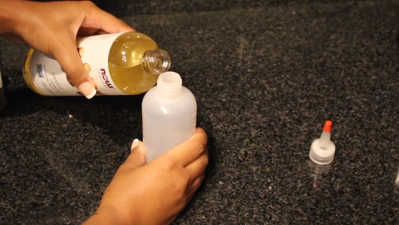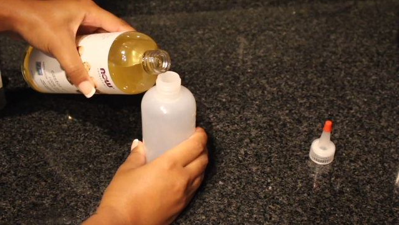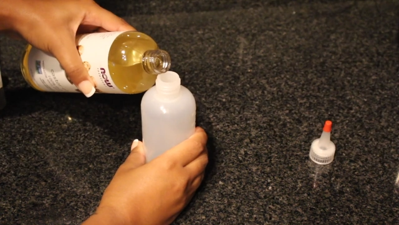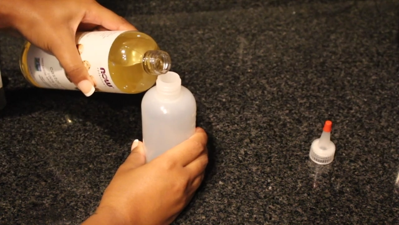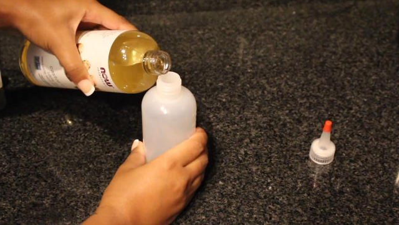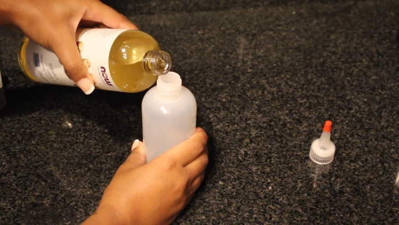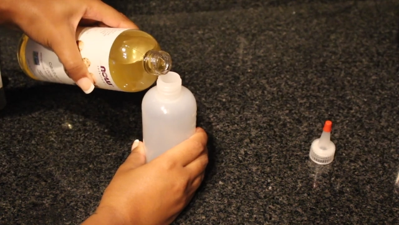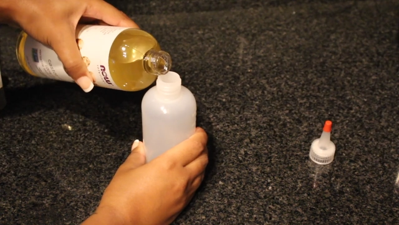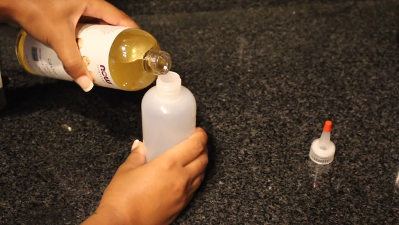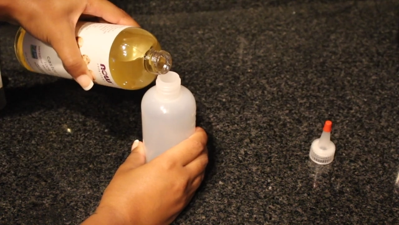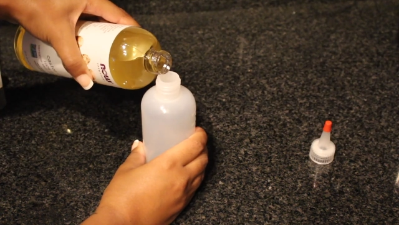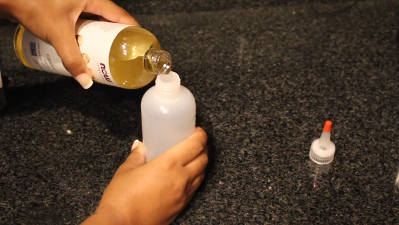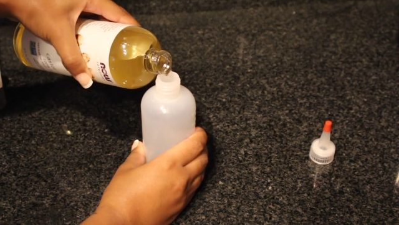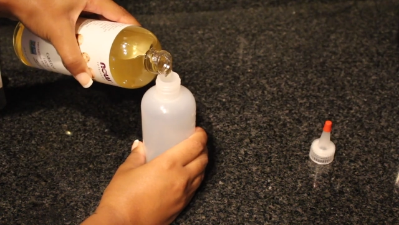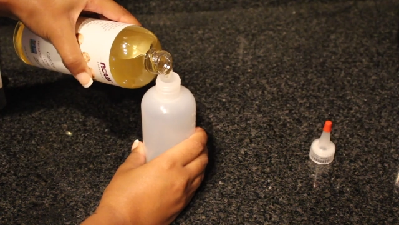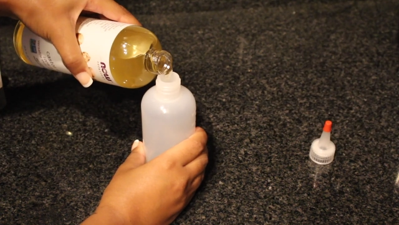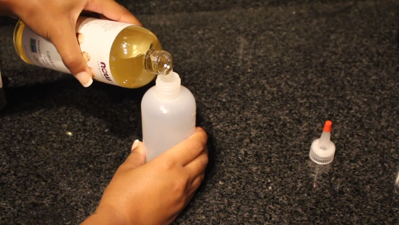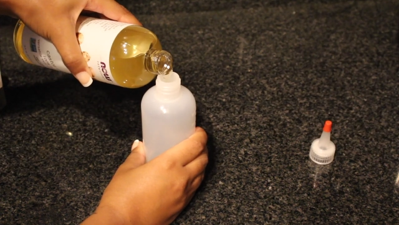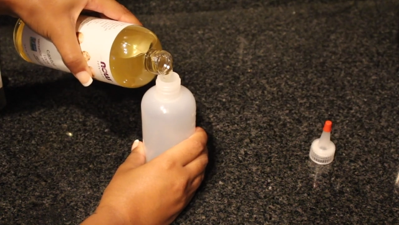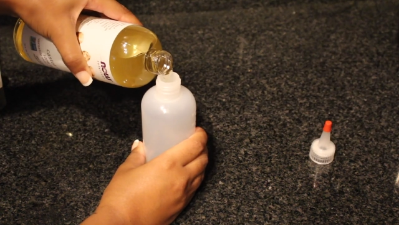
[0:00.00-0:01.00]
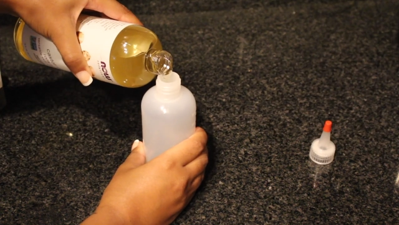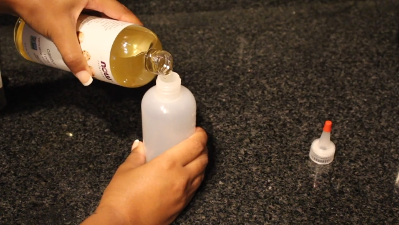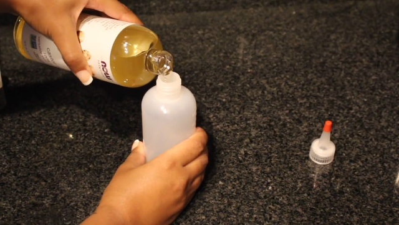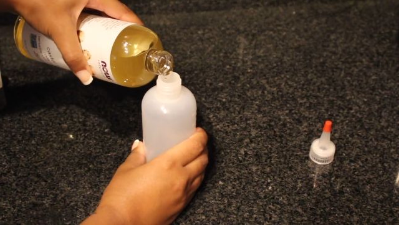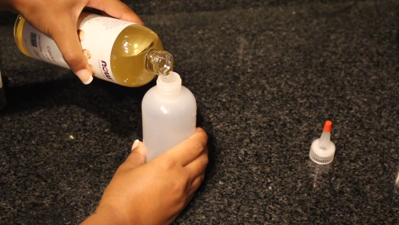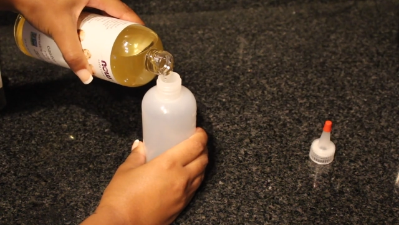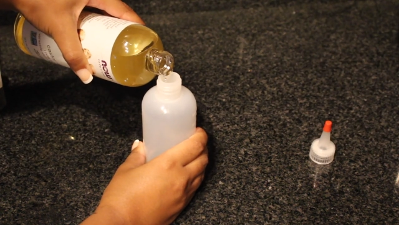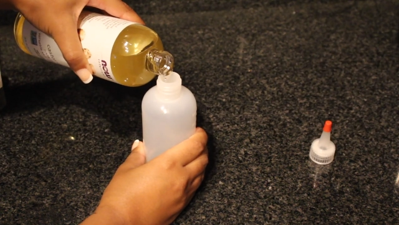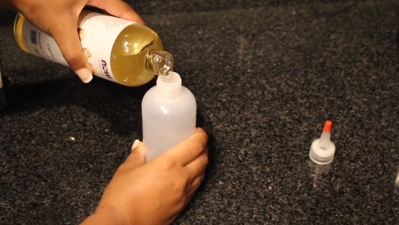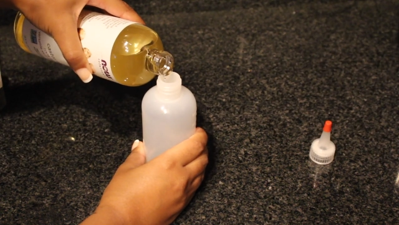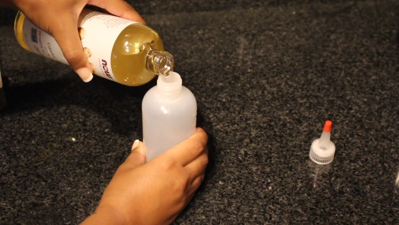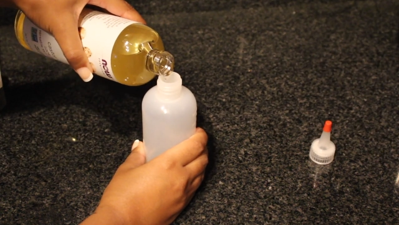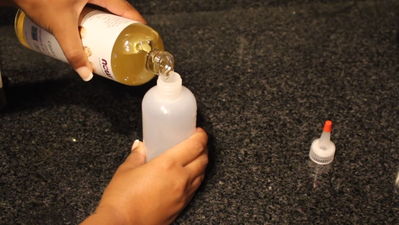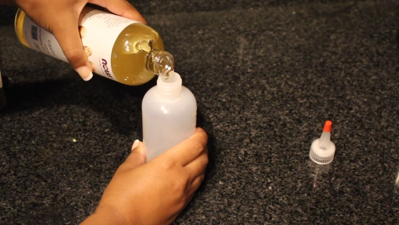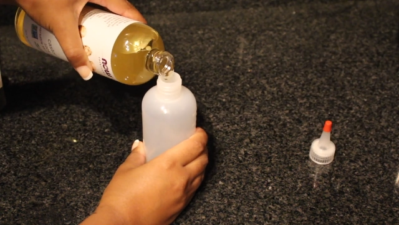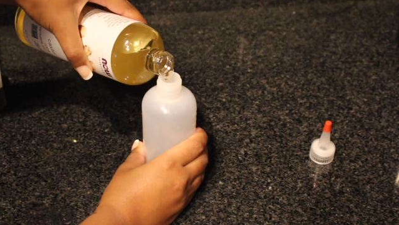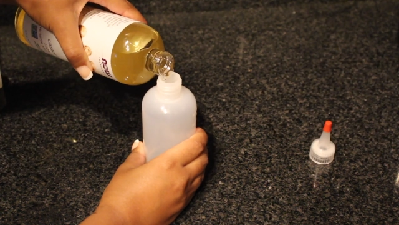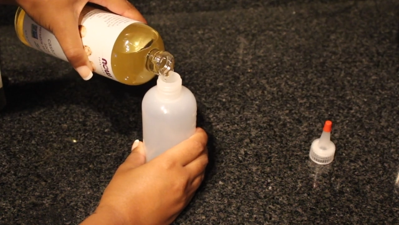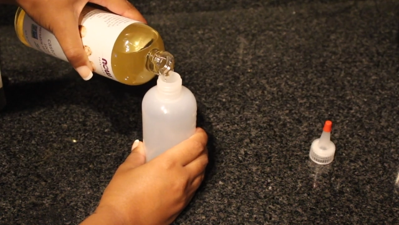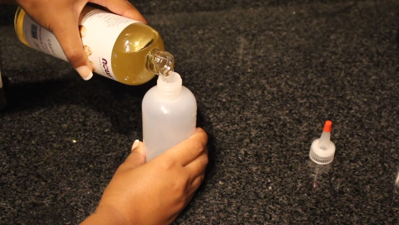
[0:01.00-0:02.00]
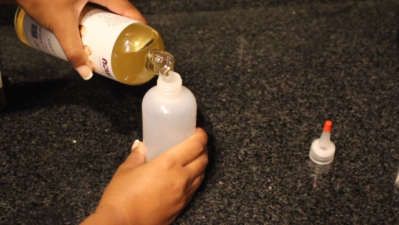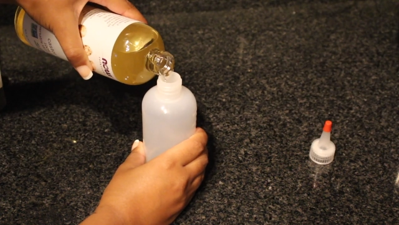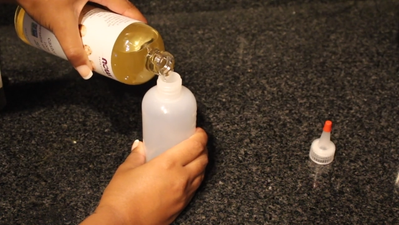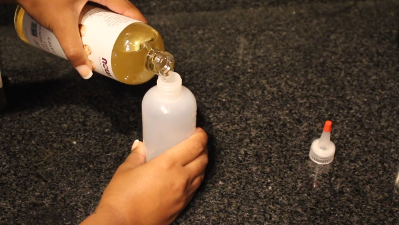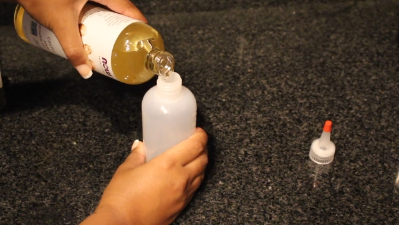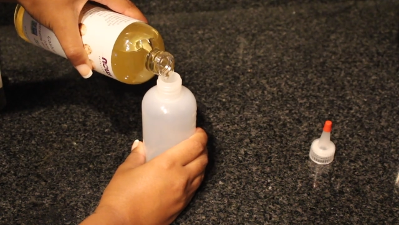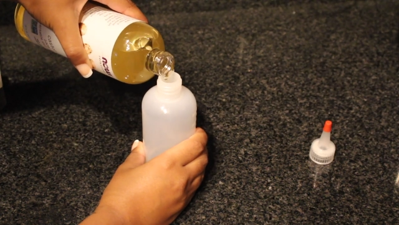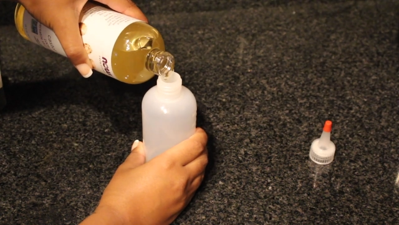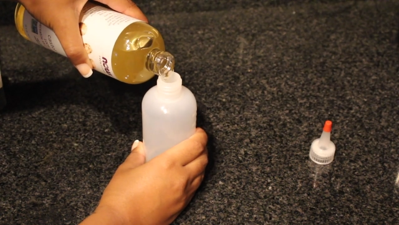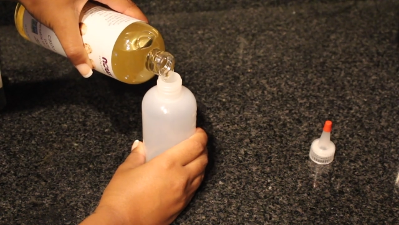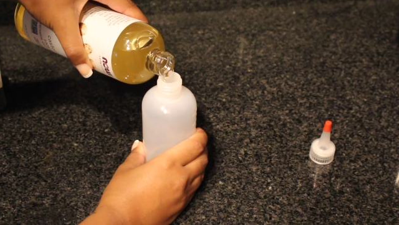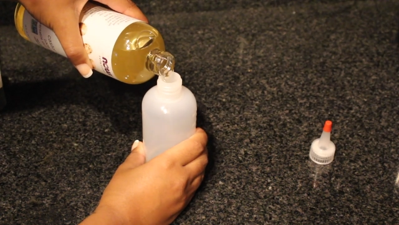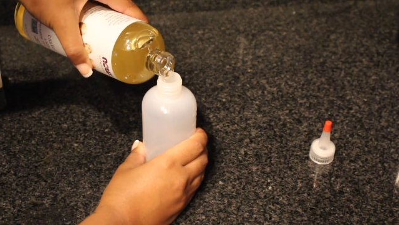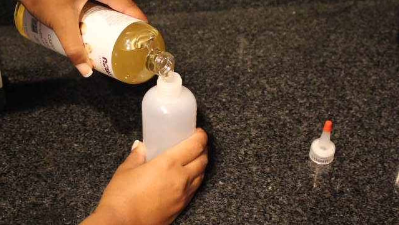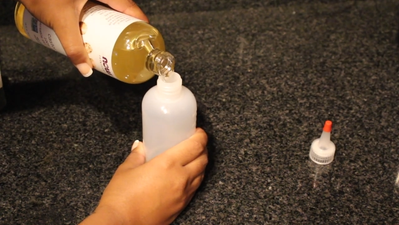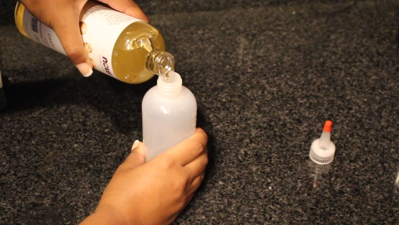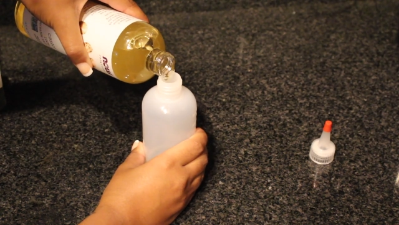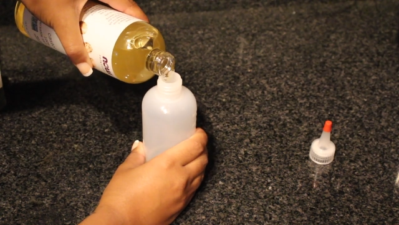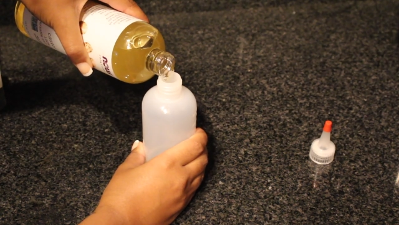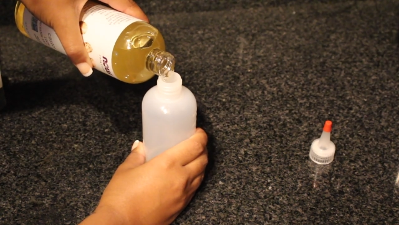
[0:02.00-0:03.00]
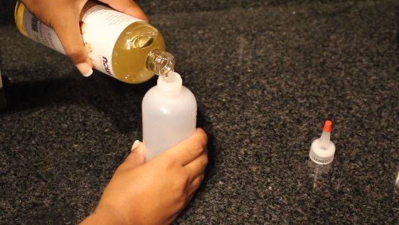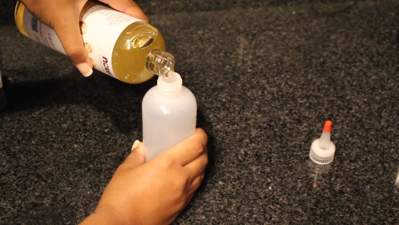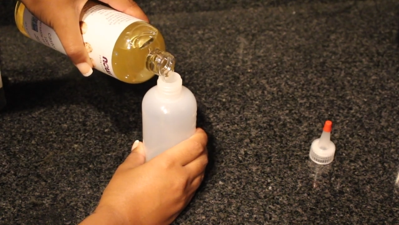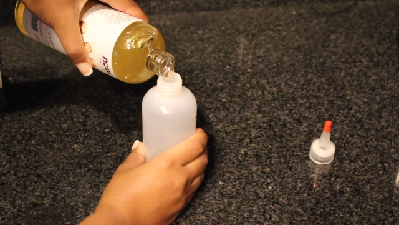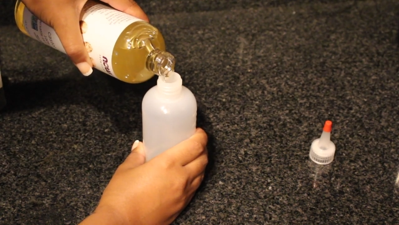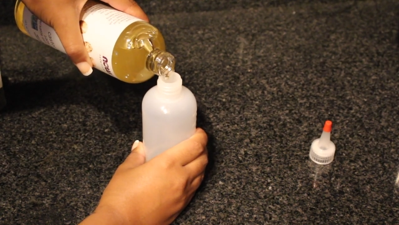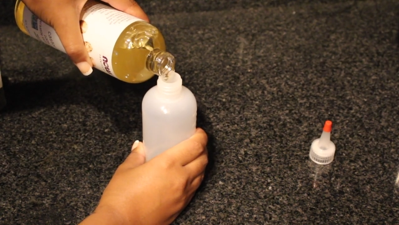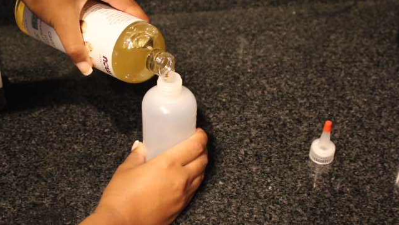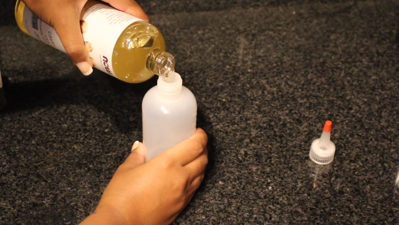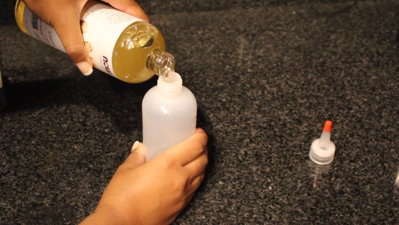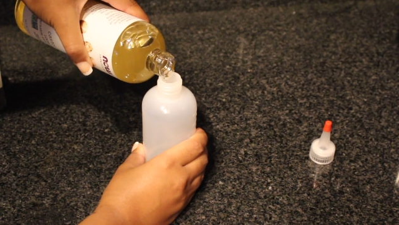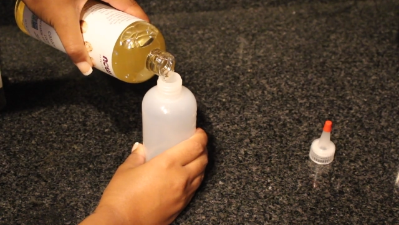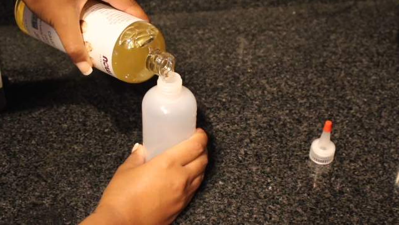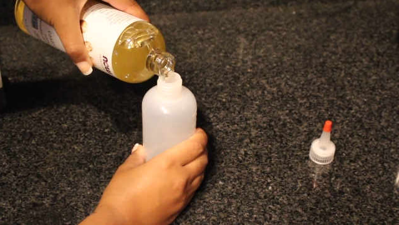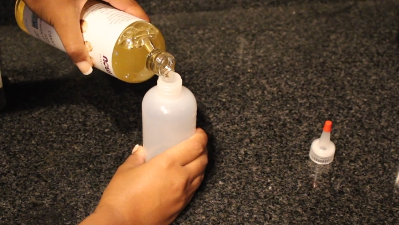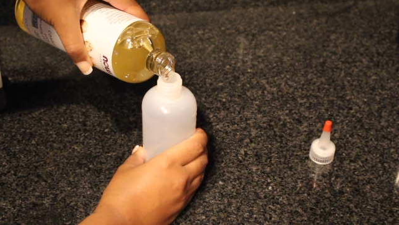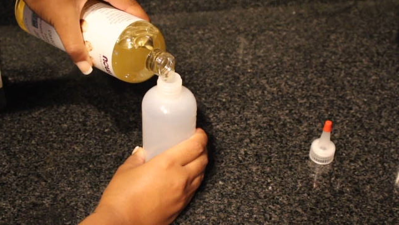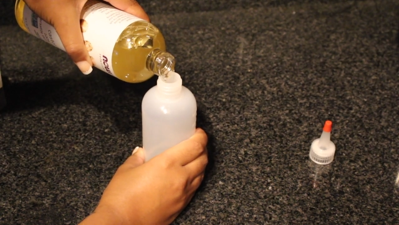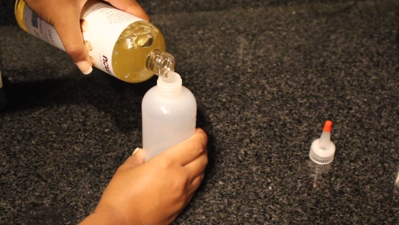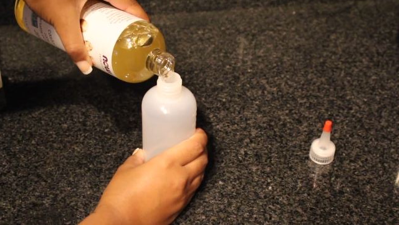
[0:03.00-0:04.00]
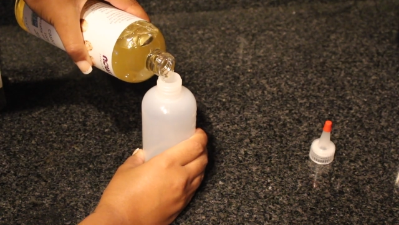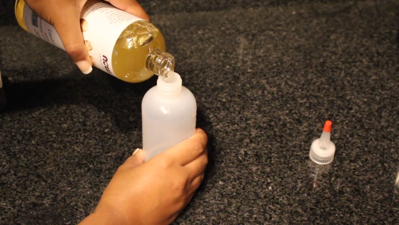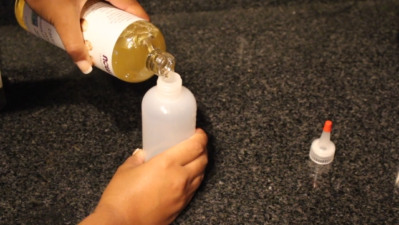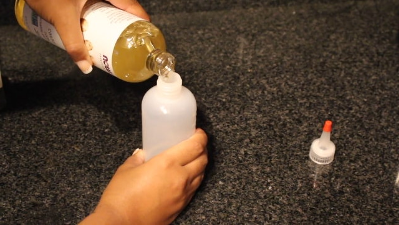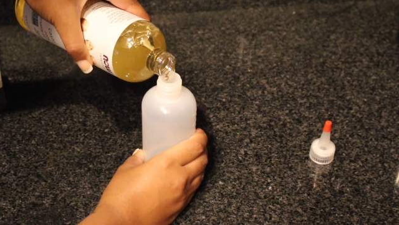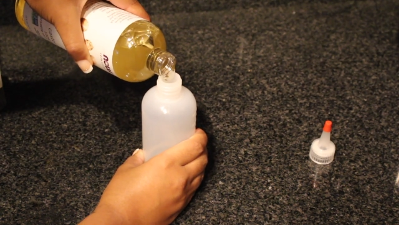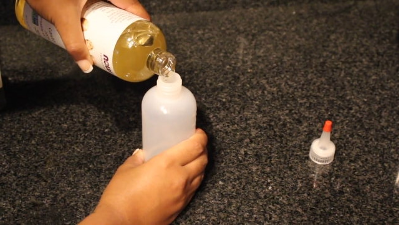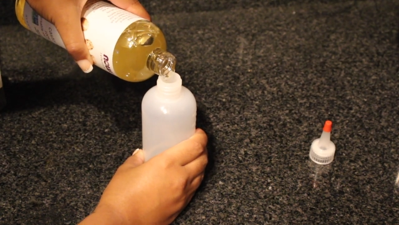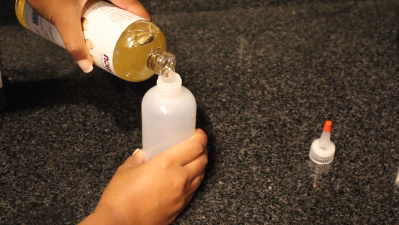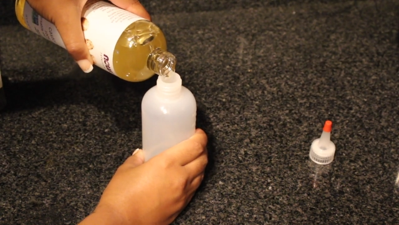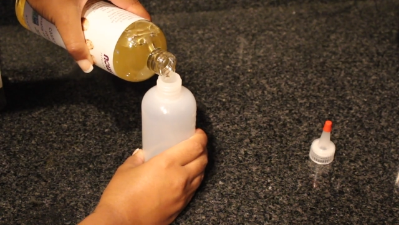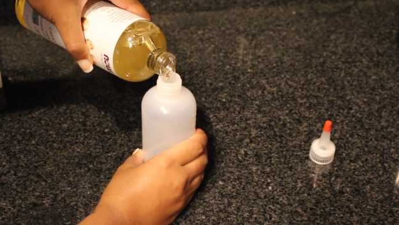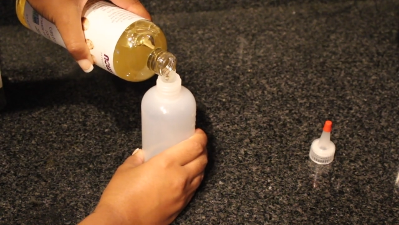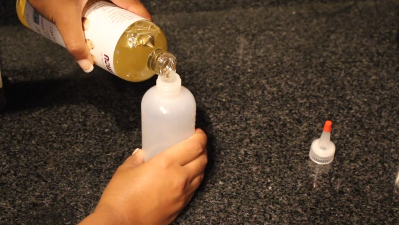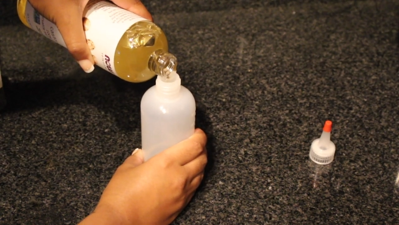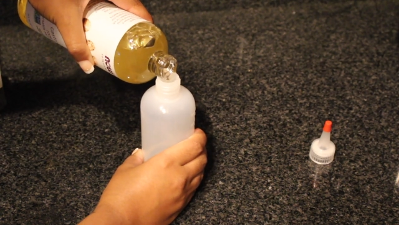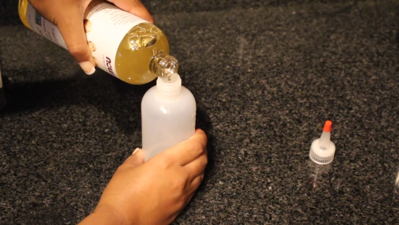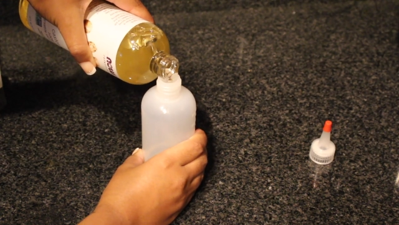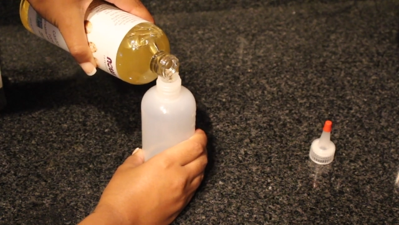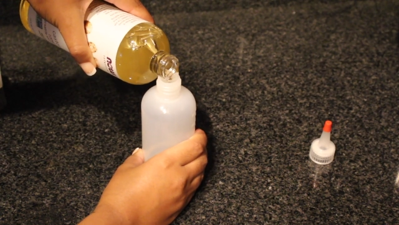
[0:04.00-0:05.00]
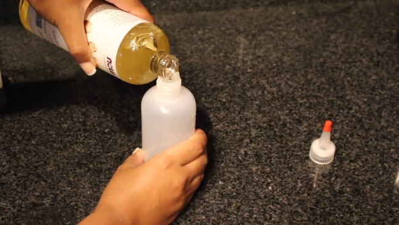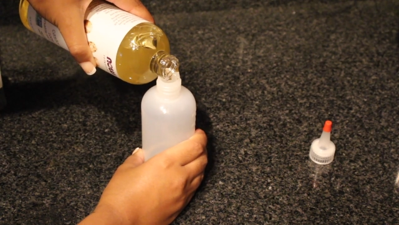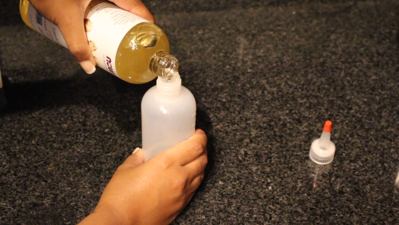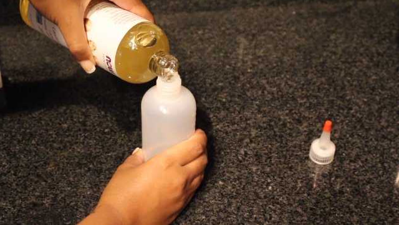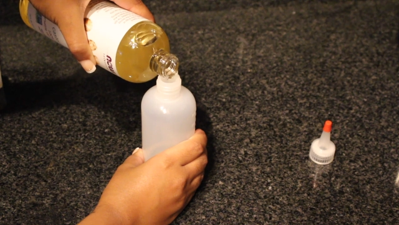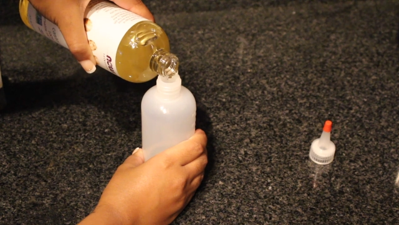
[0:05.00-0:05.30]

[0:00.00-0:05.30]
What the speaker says: No face is visible, so there are no lips to read.